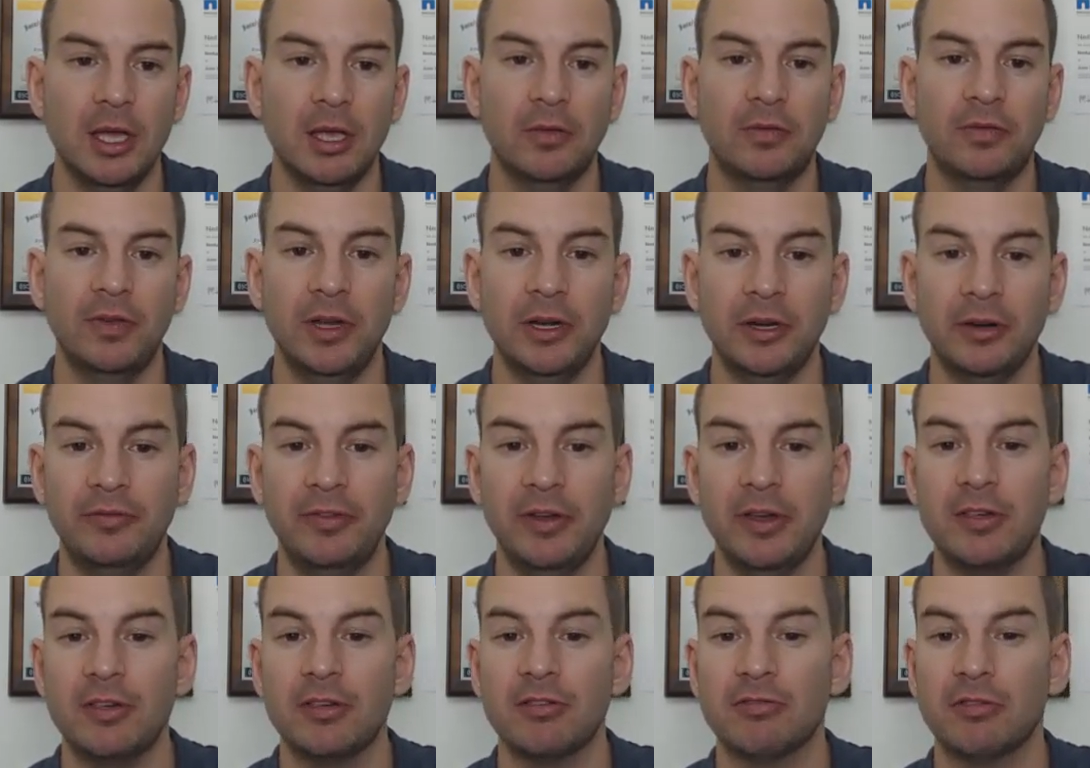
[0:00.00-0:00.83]
If the
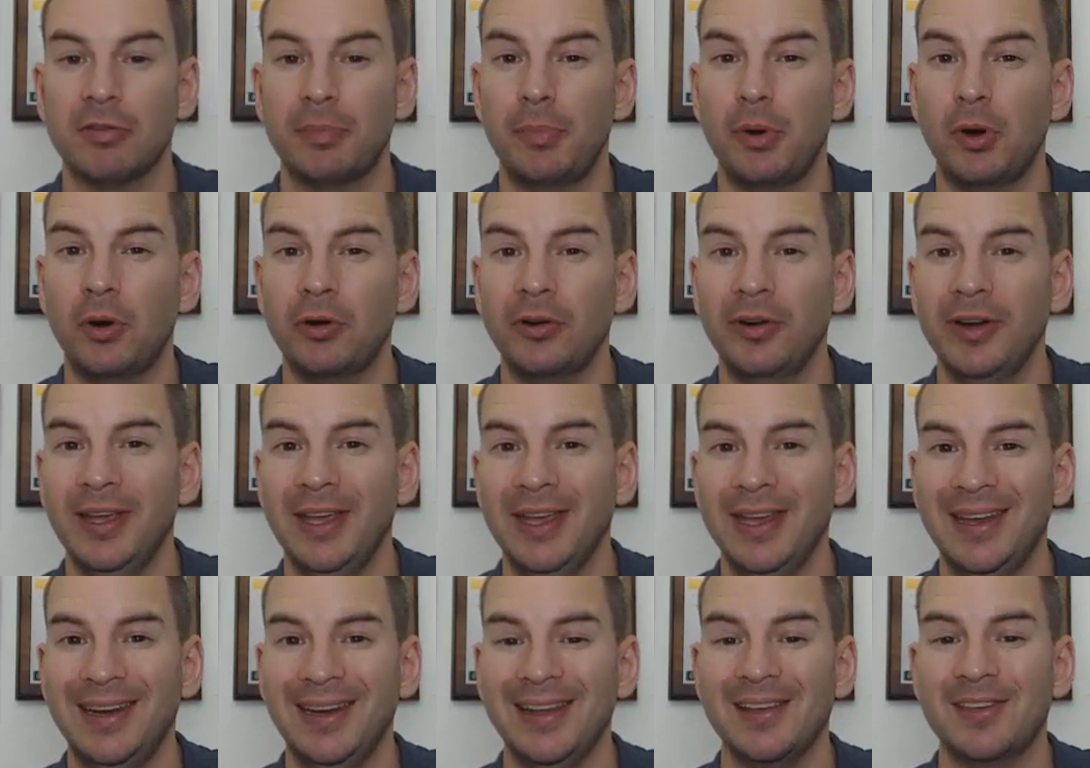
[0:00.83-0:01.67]
interface is
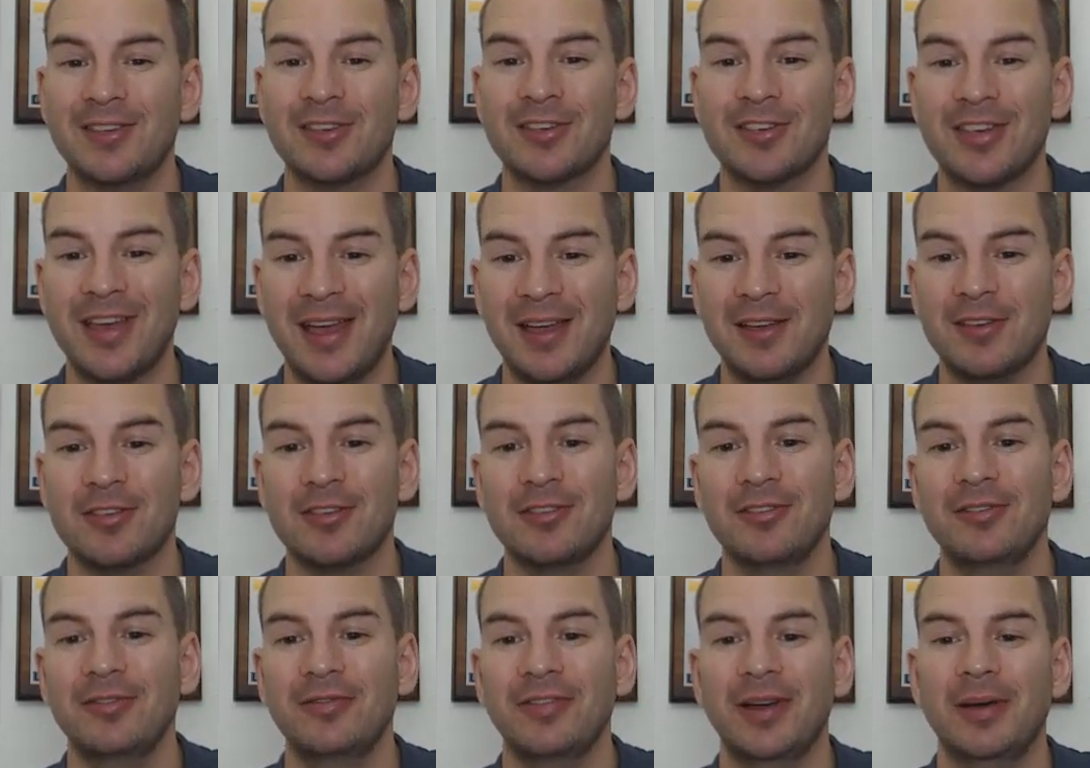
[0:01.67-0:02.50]
reporting an
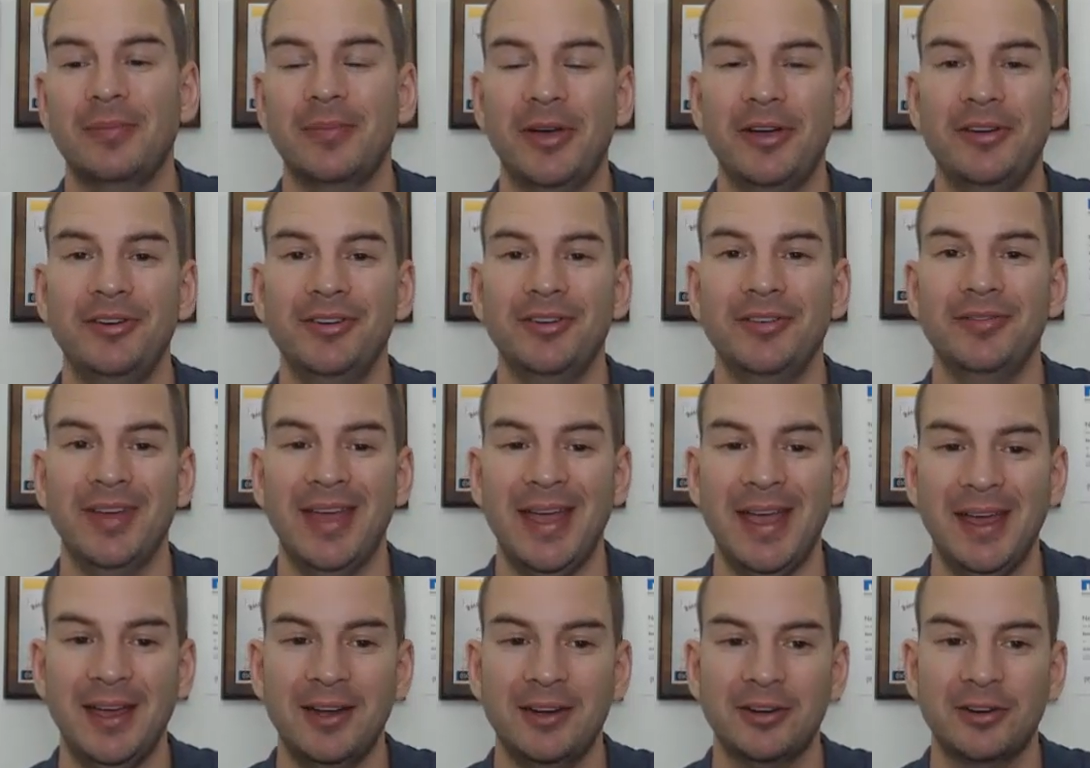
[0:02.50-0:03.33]
excessive amount of
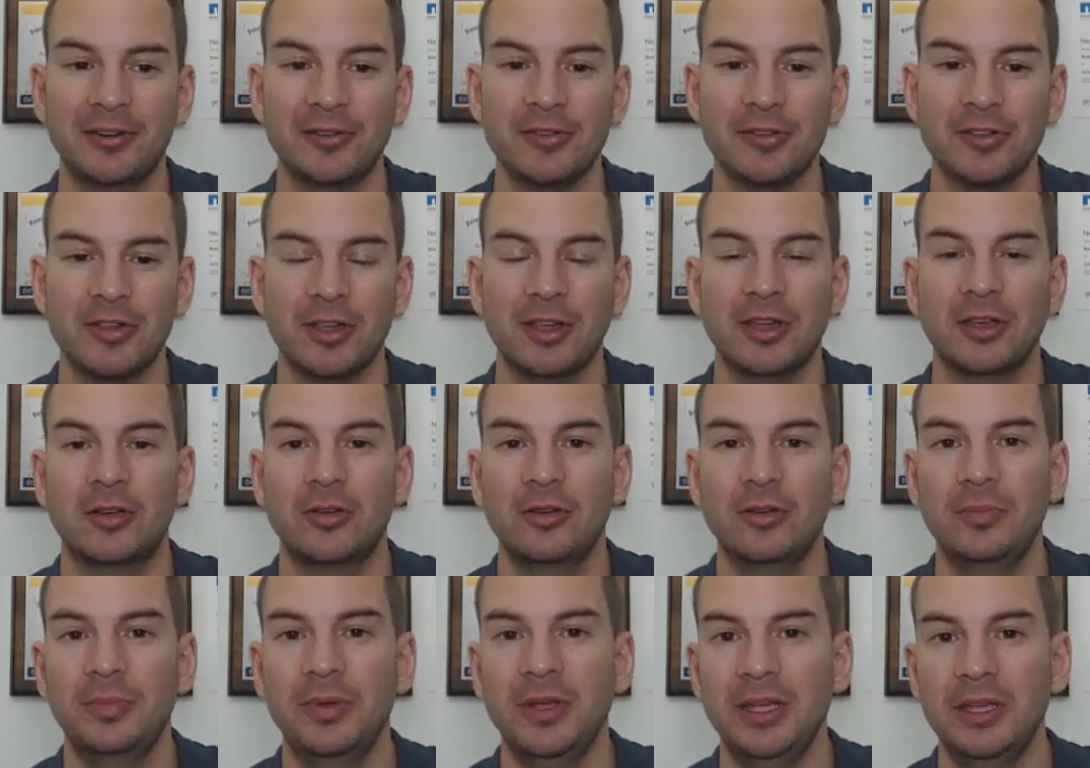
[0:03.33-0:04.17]
errors, it
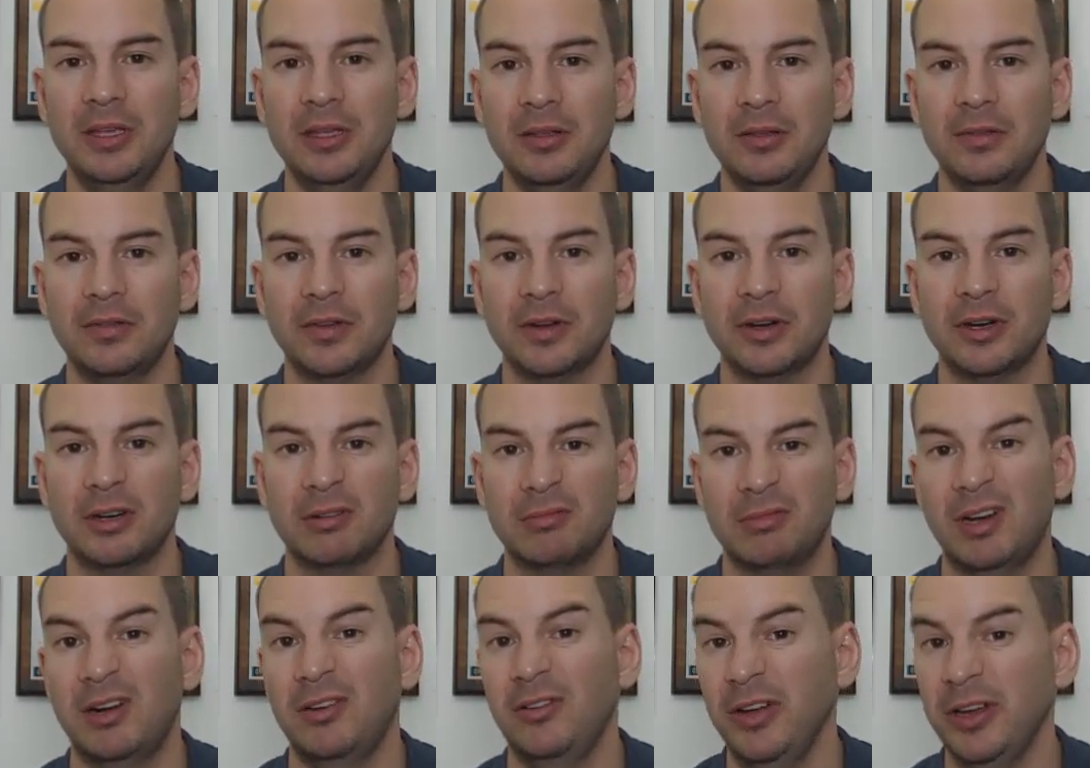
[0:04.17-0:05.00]
could be
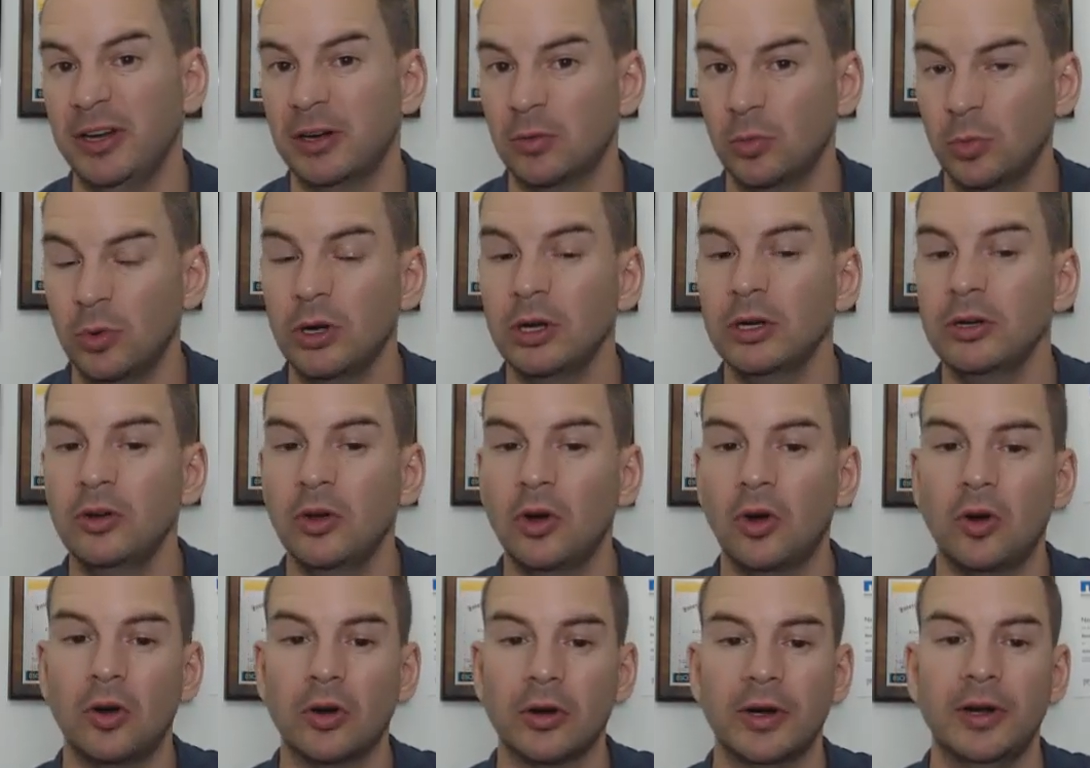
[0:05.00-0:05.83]
either a layer
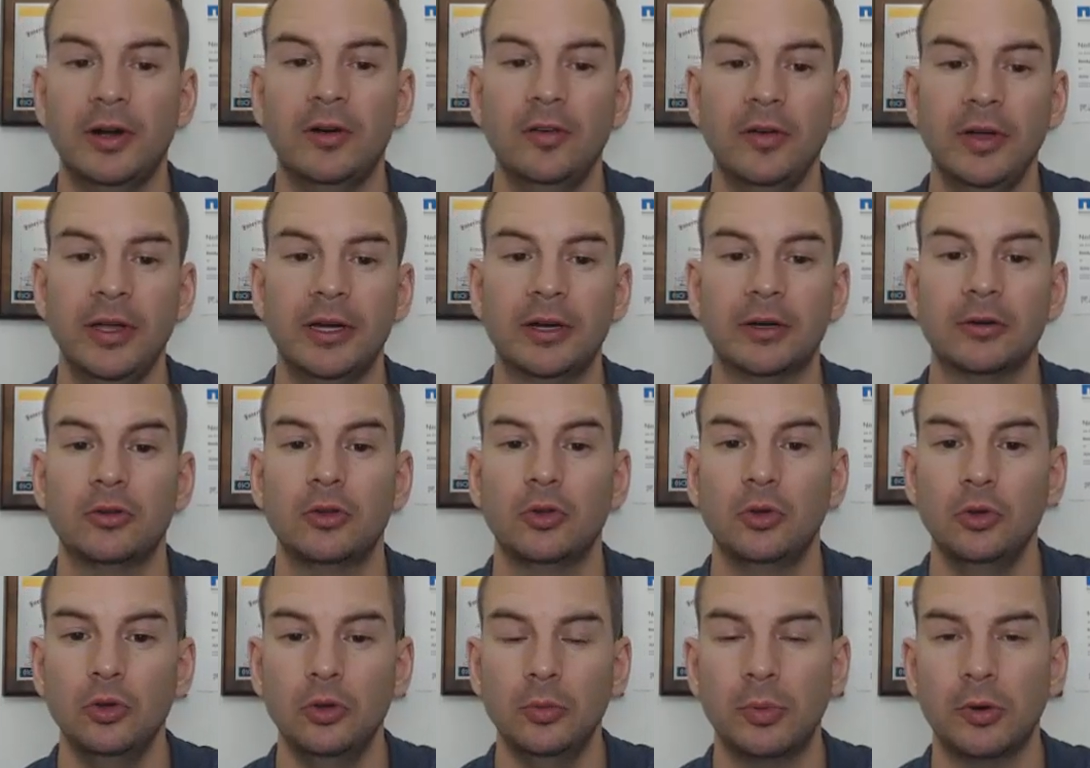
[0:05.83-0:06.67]
1 or a layer
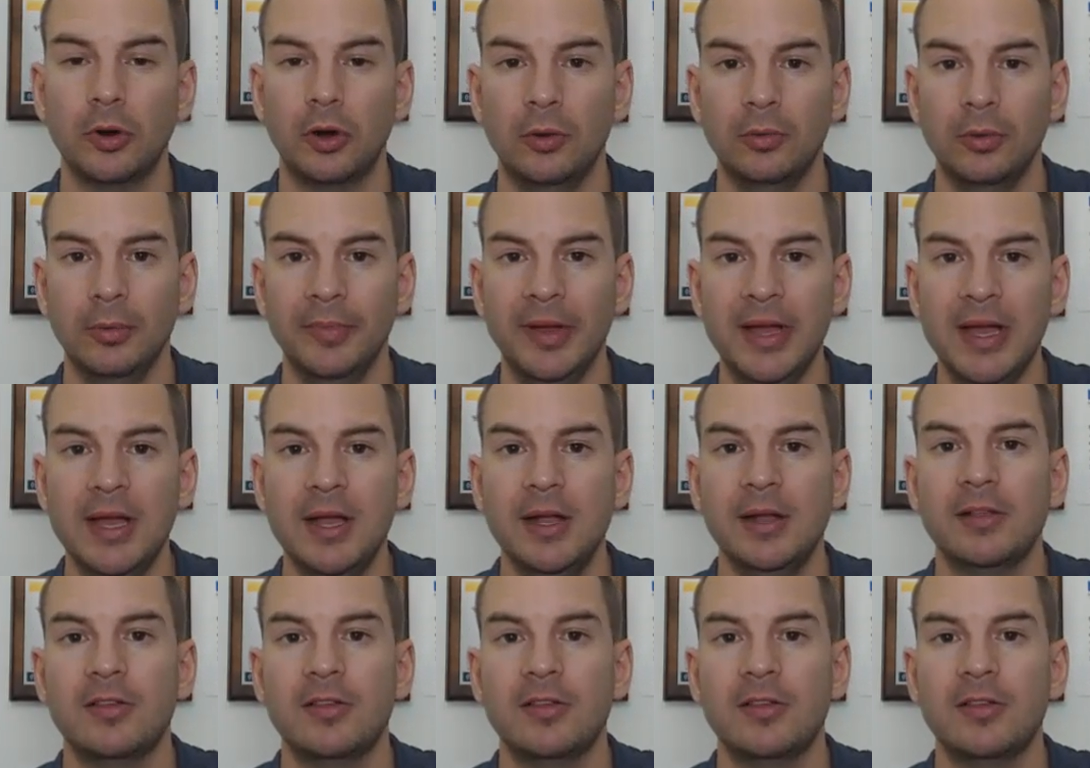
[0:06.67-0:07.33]
2 problem.